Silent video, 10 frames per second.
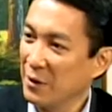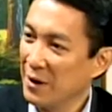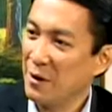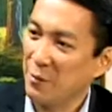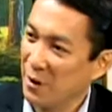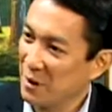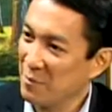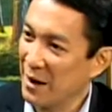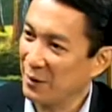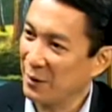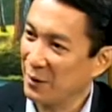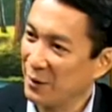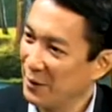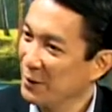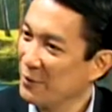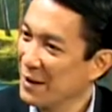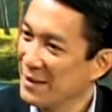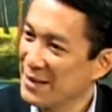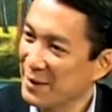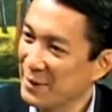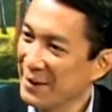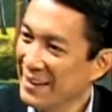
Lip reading: Nona, welcome back to our third and final segment.